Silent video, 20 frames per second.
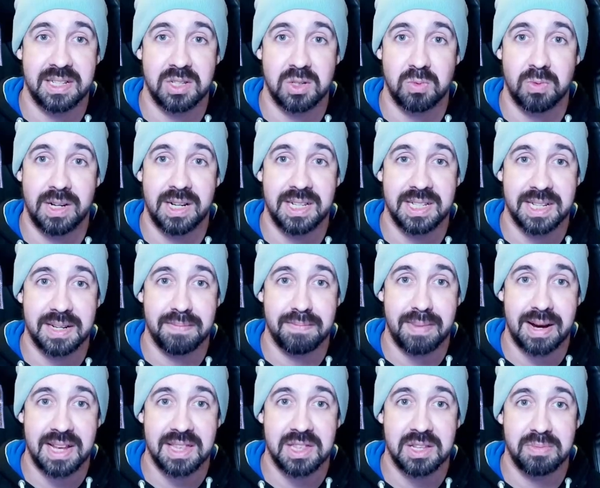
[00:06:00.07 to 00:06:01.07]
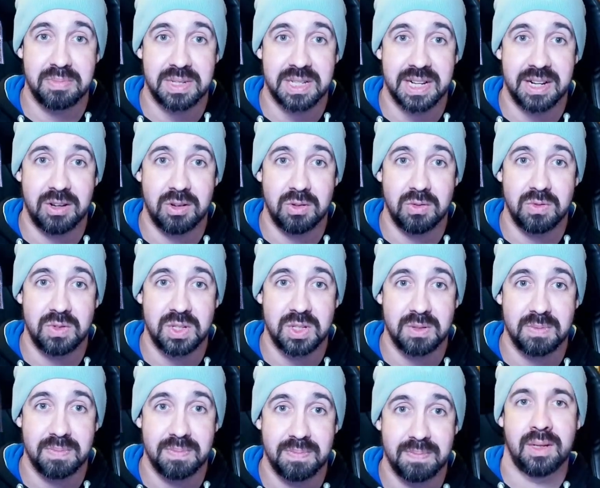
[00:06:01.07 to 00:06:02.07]
as well as in man themselves.
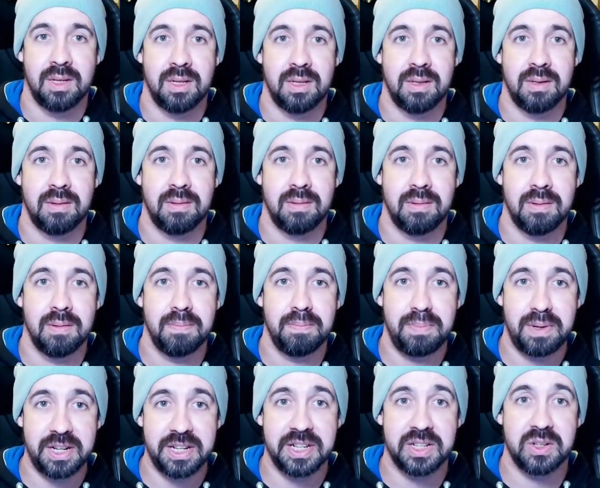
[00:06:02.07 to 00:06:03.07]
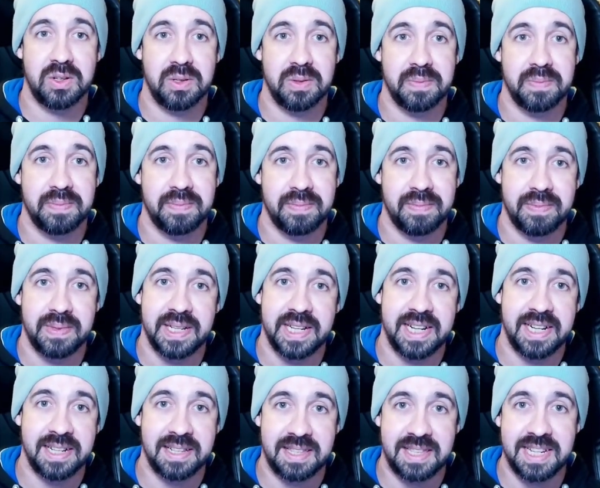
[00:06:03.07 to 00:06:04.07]
Byregot.
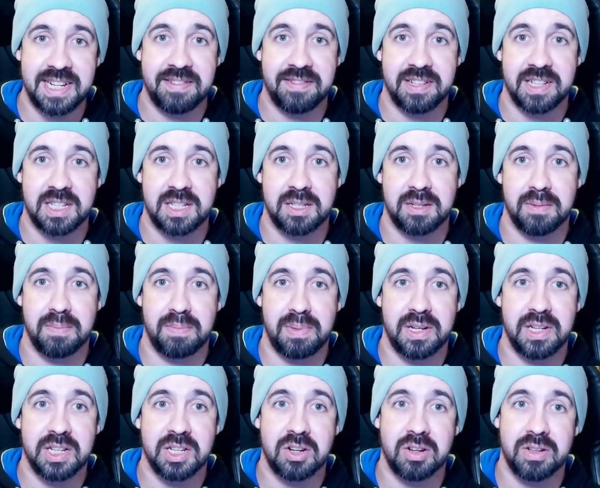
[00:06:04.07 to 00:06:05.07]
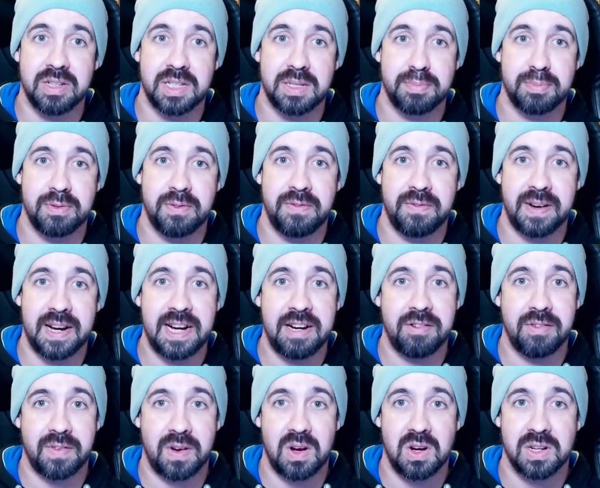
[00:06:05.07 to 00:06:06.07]
In Etheirys, Byregot is the purveyor
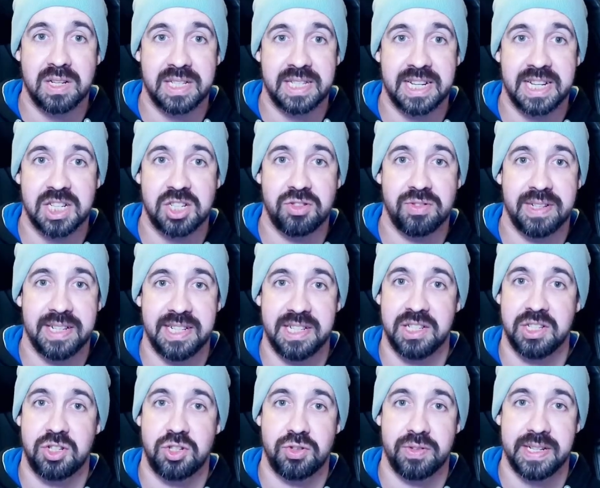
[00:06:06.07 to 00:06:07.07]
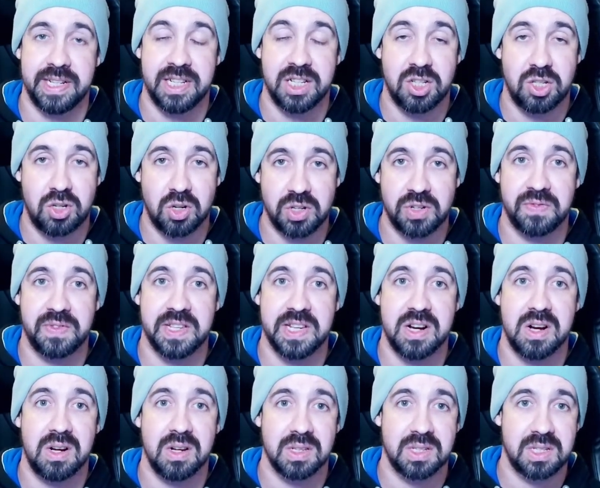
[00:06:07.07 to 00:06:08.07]
of architecture and industry, god of the
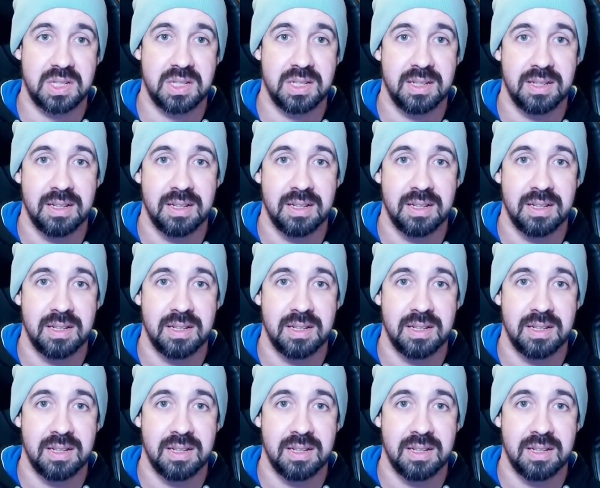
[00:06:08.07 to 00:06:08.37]
arts.